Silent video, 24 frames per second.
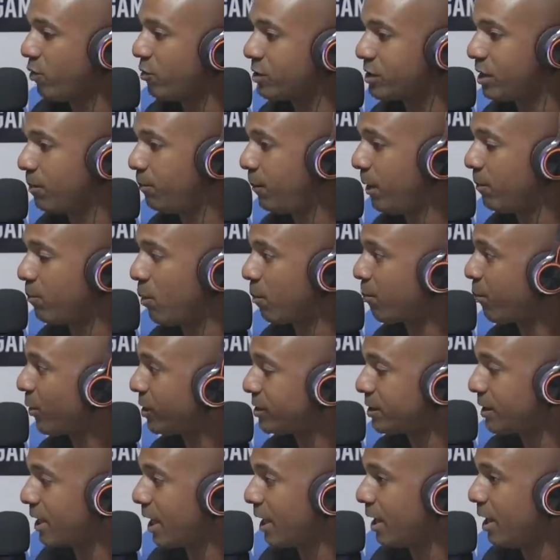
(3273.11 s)
you'll see people in
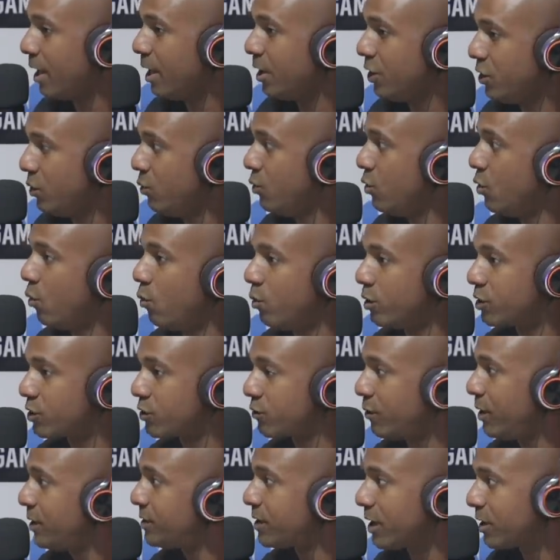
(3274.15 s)
prison that you knew in the
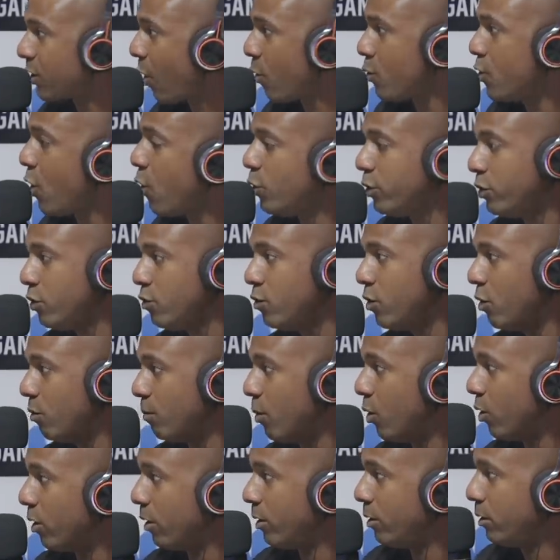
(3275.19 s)
streets that don't know you no
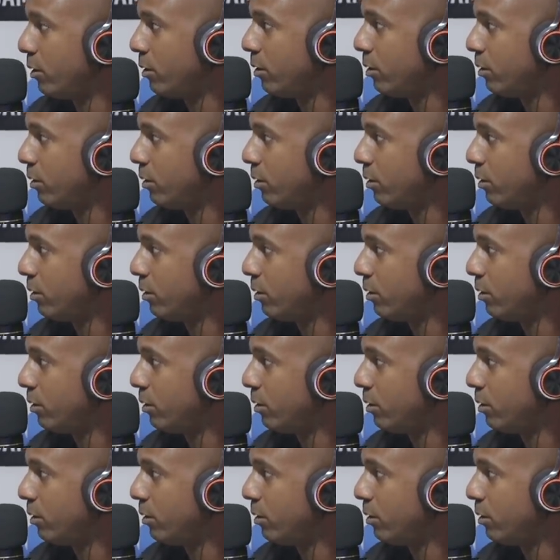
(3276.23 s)
more.